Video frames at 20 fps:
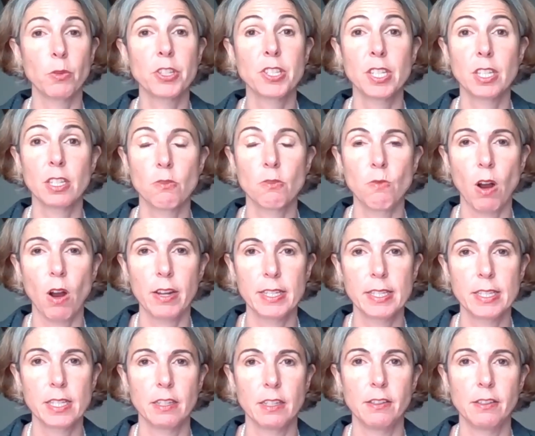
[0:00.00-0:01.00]
We're seeing a
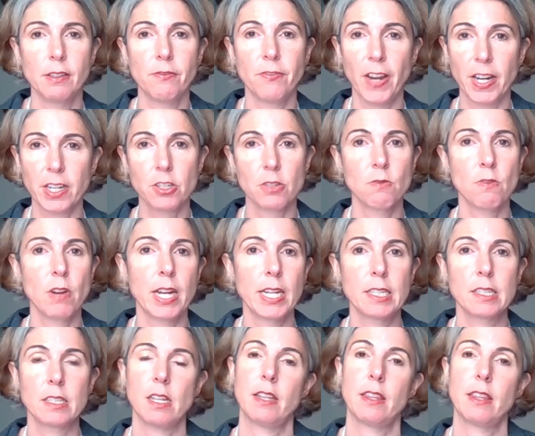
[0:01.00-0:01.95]
rise in infection rates.